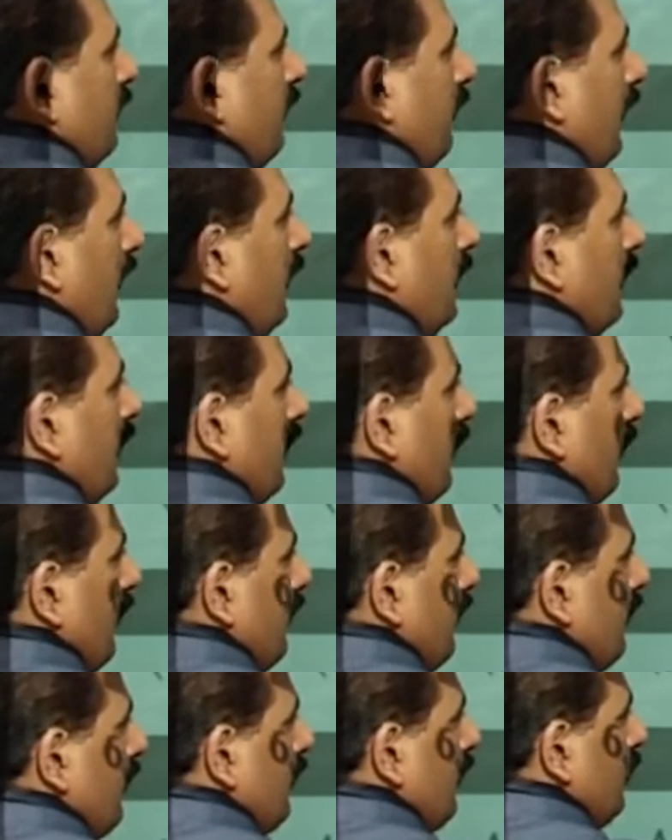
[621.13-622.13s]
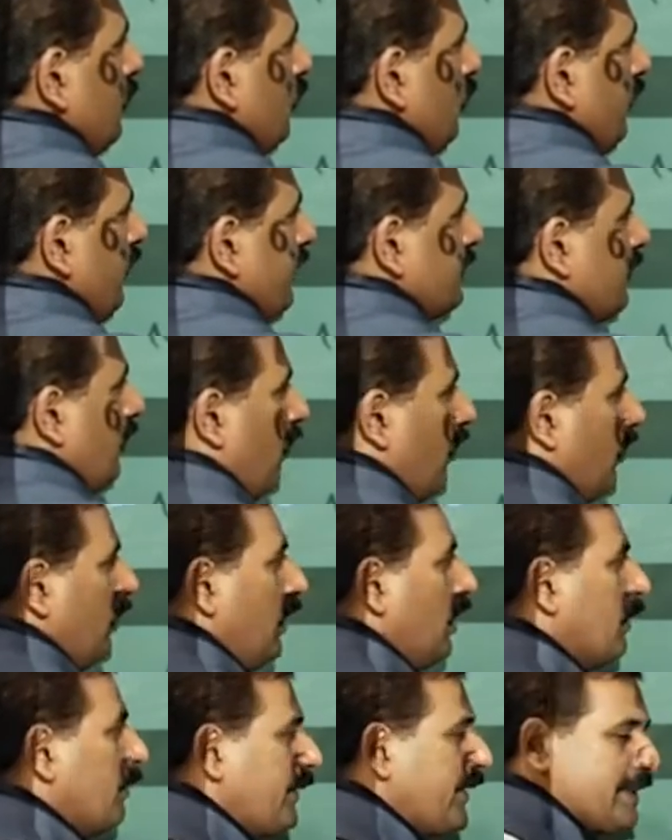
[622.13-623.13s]
Millikan, through his
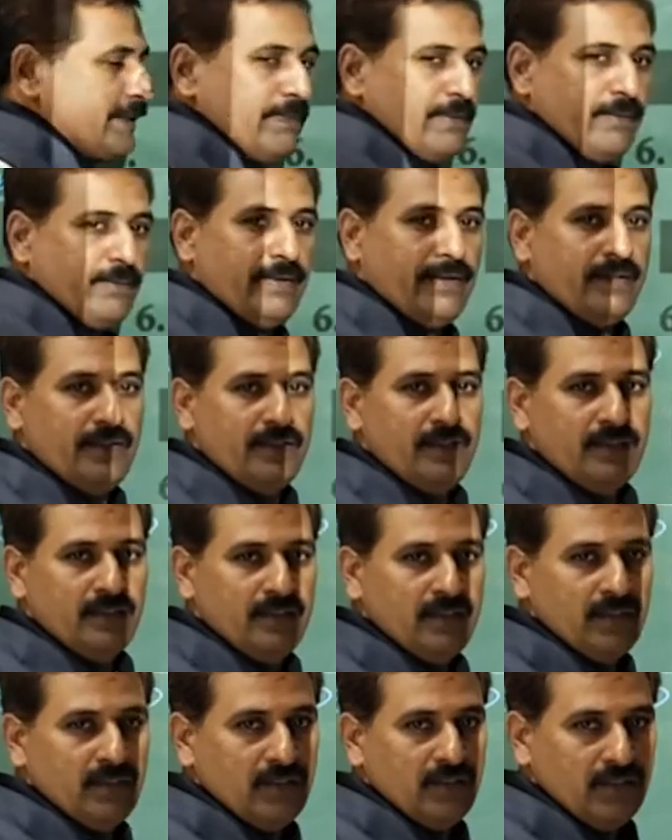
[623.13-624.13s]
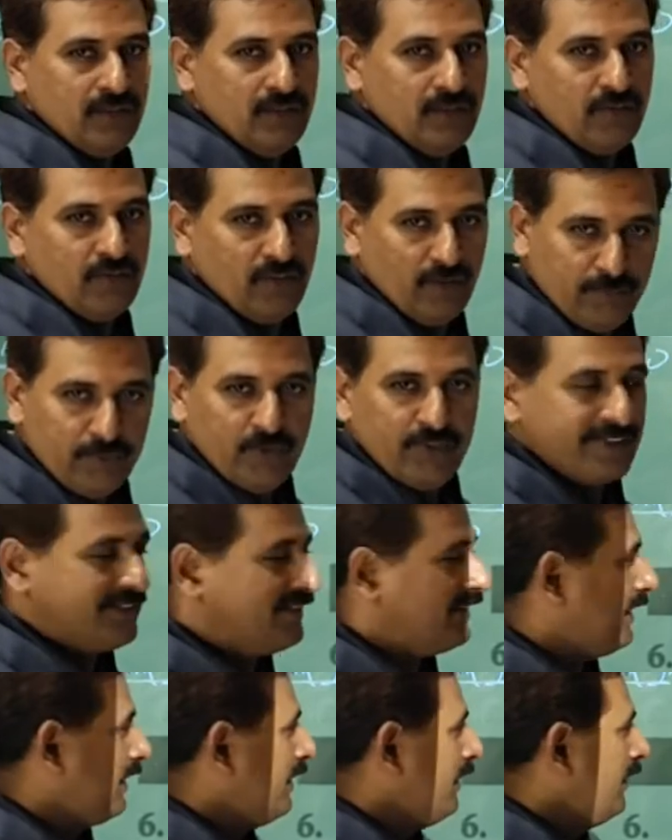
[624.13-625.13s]
oil drop experiment from
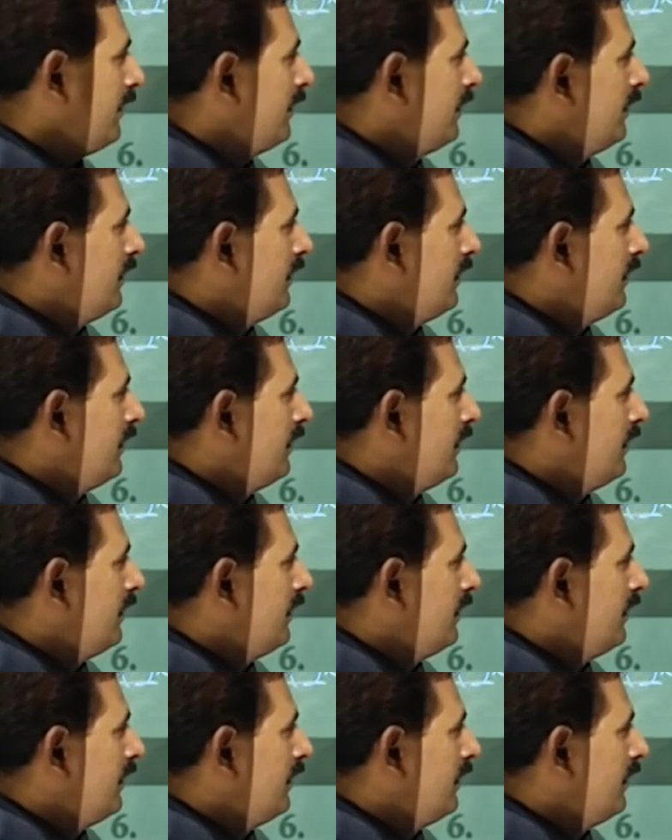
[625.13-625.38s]
USA,